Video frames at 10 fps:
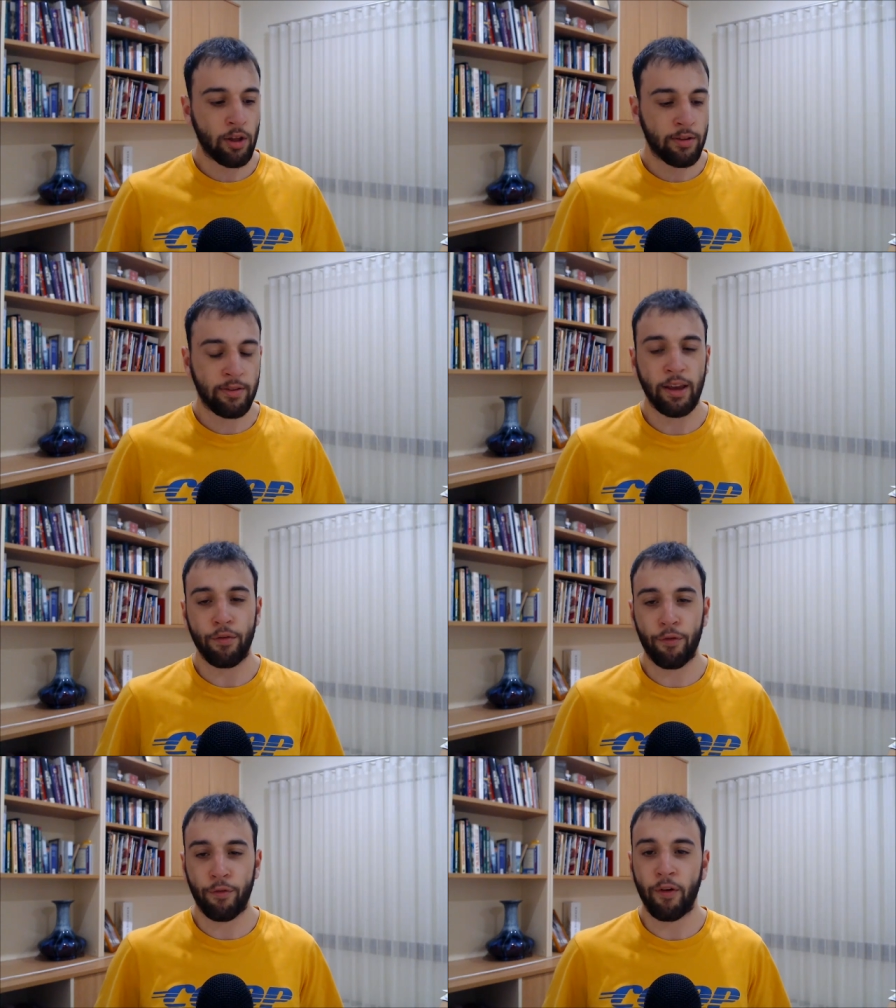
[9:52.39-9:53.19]
Save
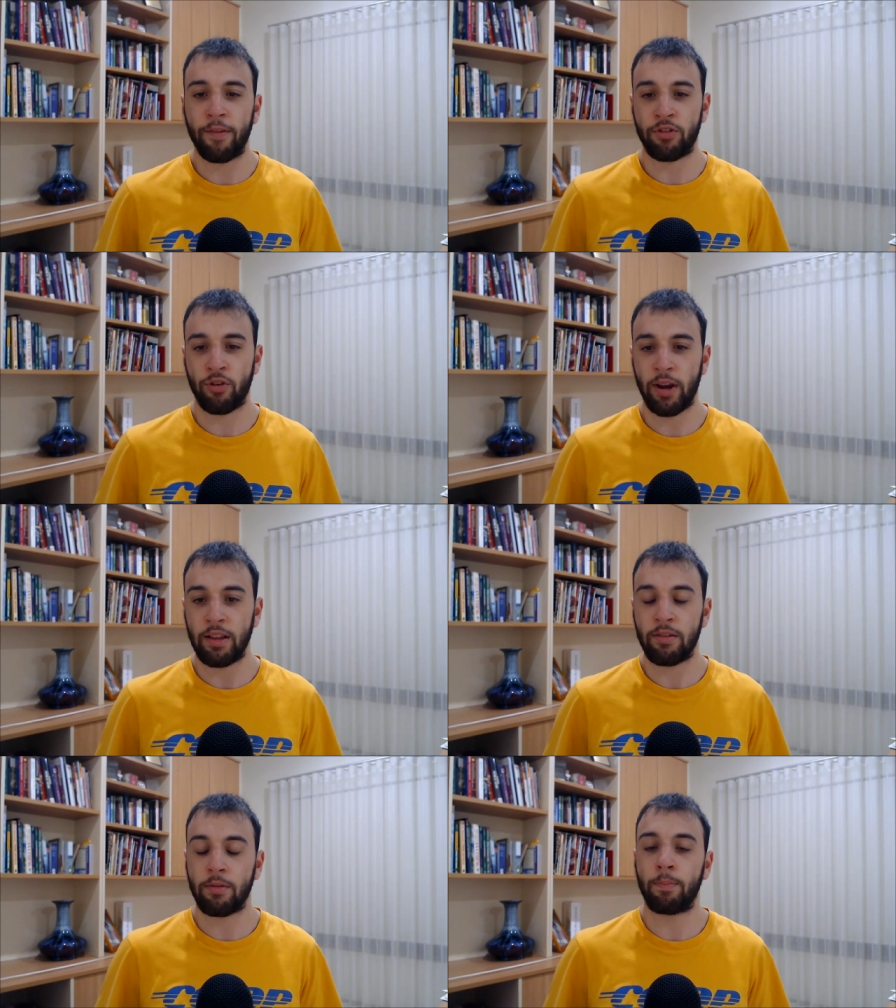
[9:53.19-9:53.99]
5
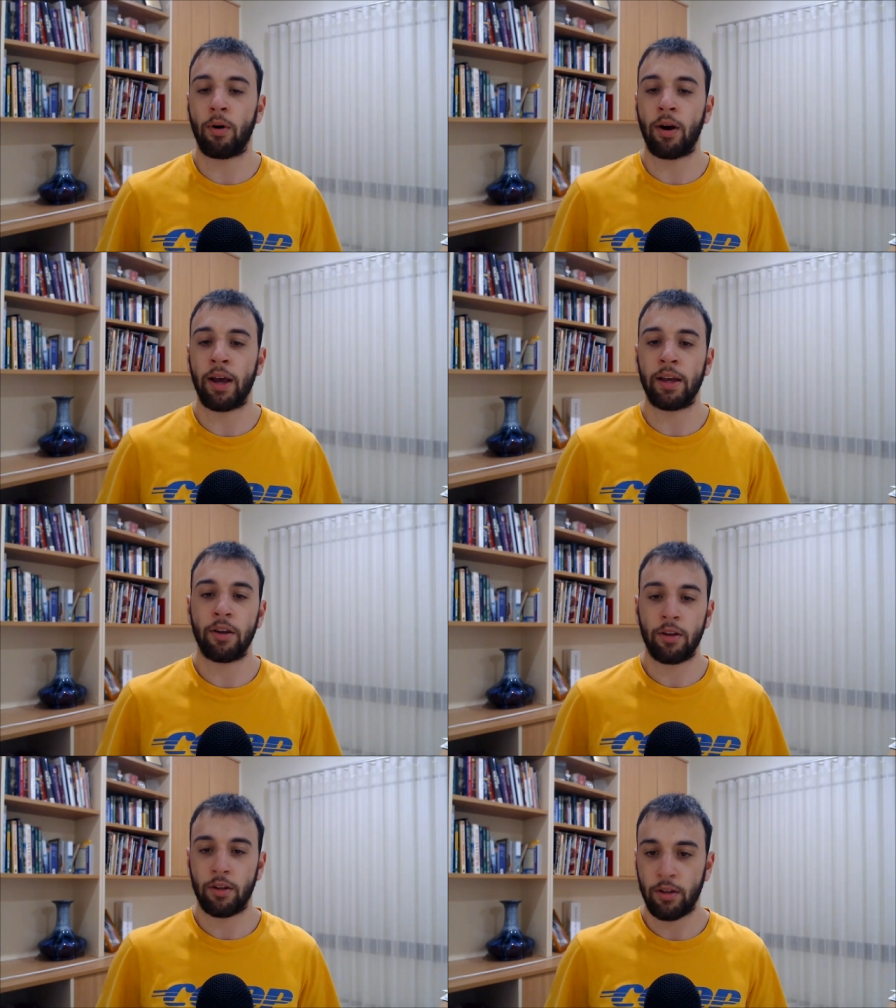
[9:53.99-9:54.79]
trades by
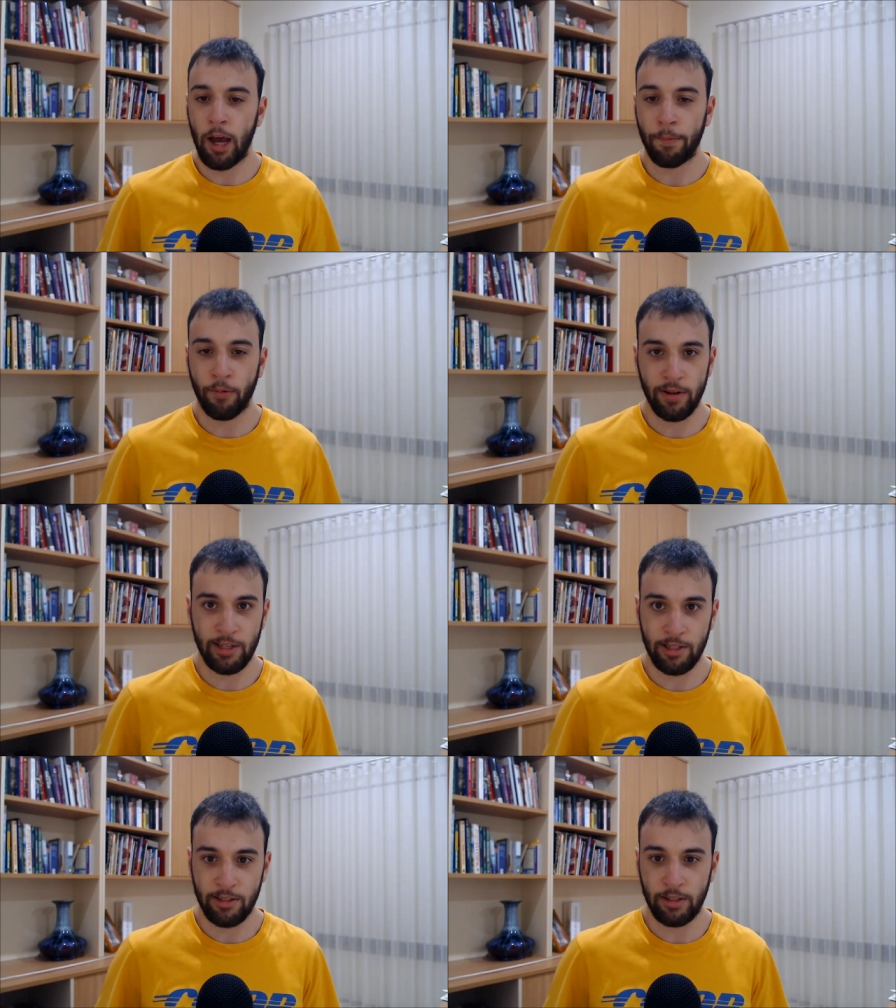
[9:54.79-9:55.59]
upgrade
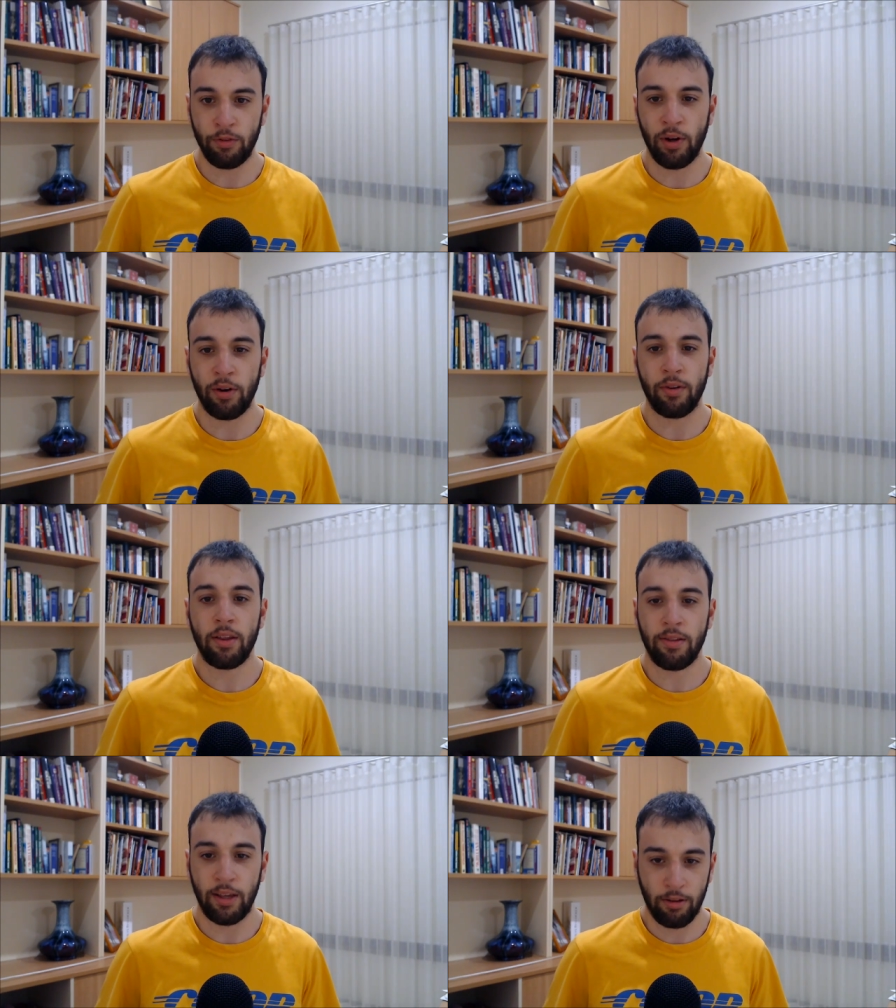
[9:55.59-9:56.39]
season in round
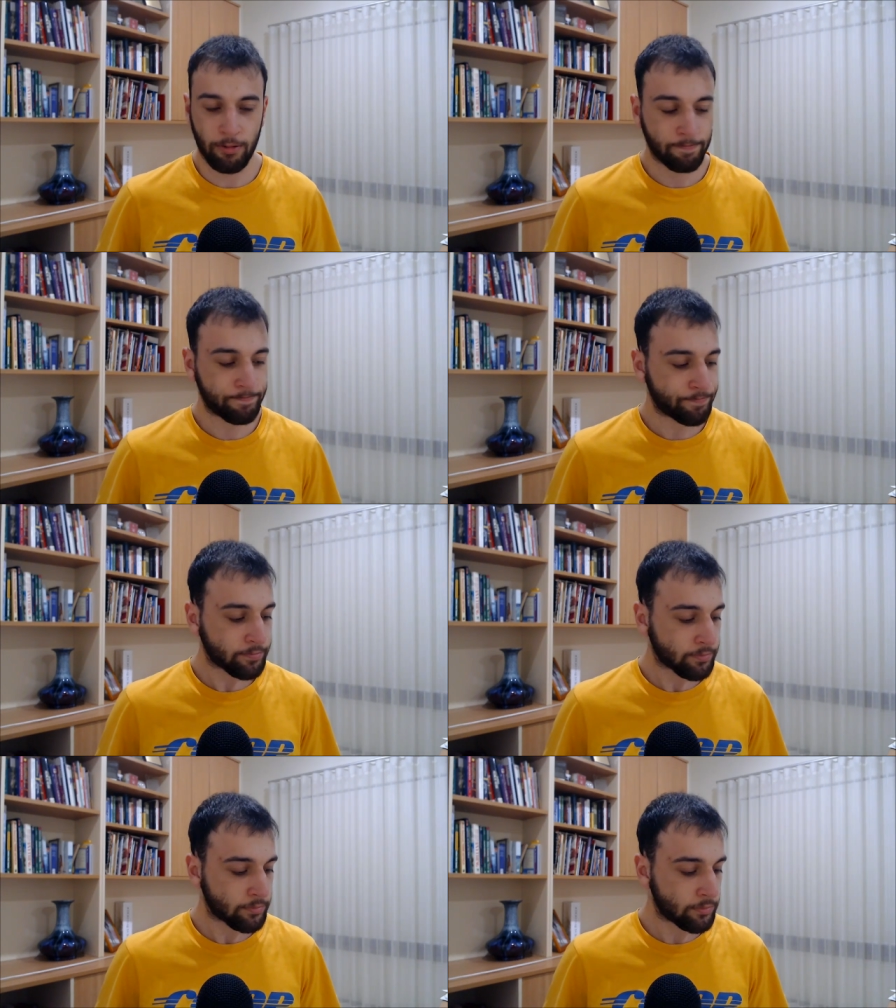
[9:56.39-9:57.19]
6.
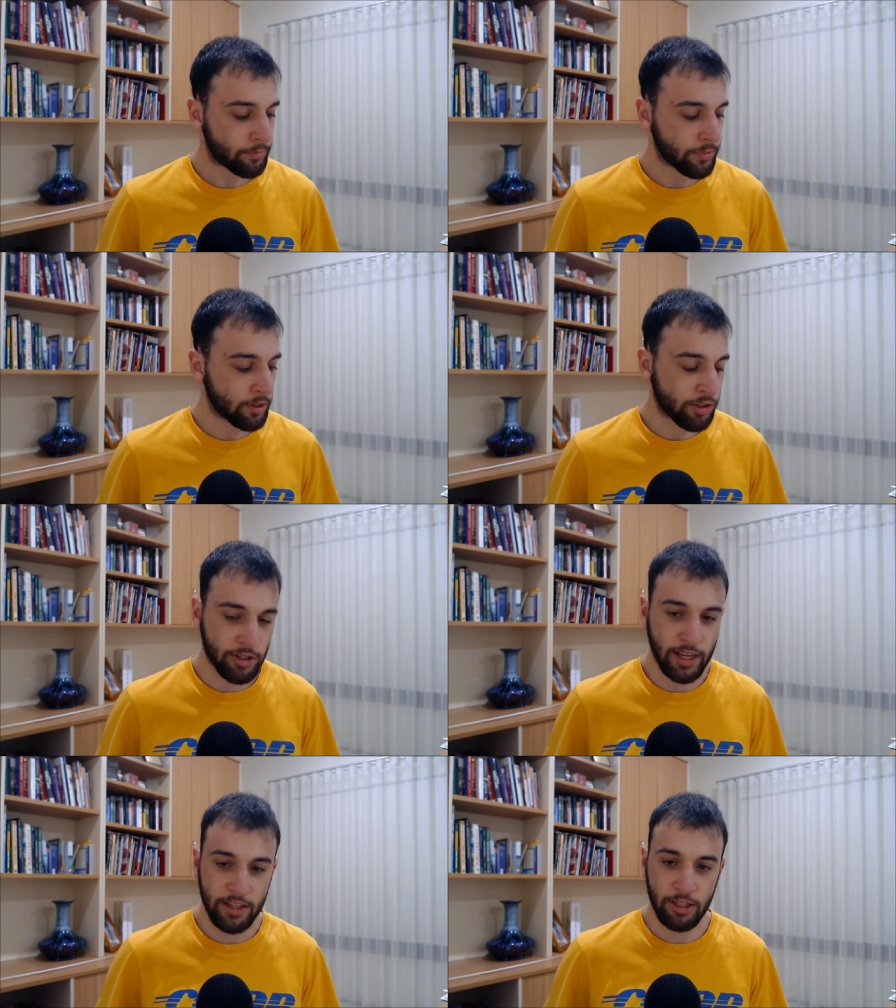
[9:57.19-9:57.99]
It
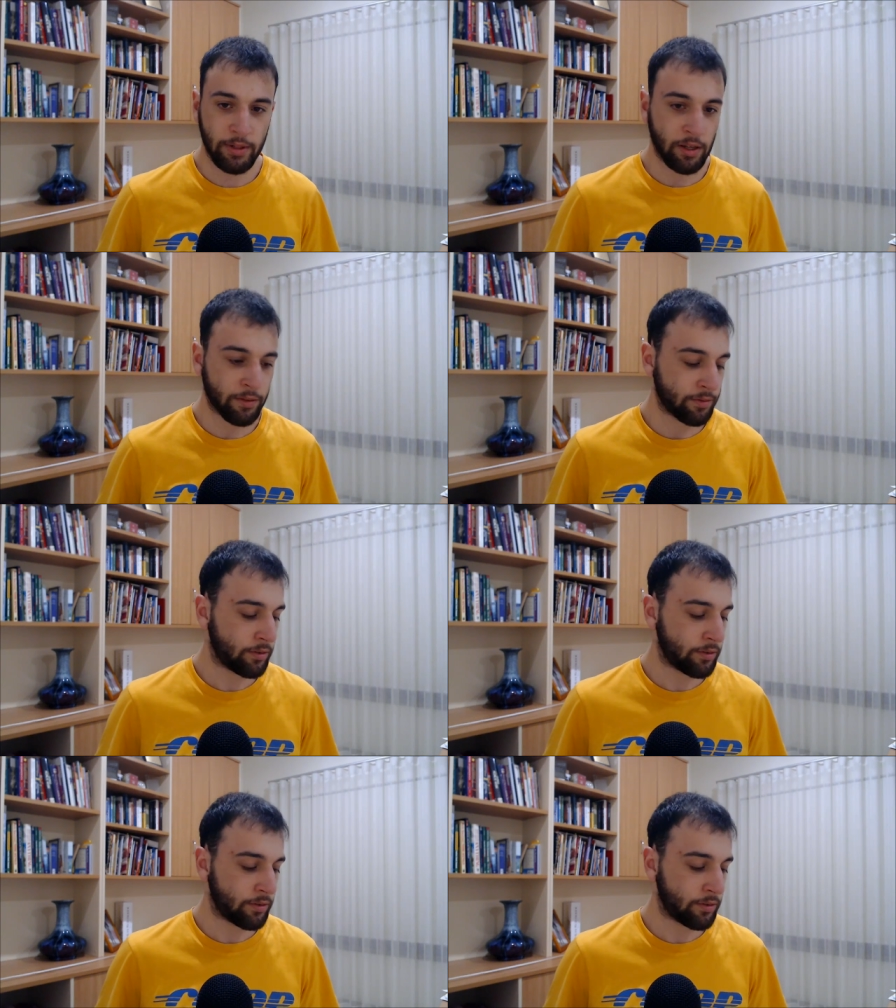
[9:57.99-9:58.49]
just has to be done.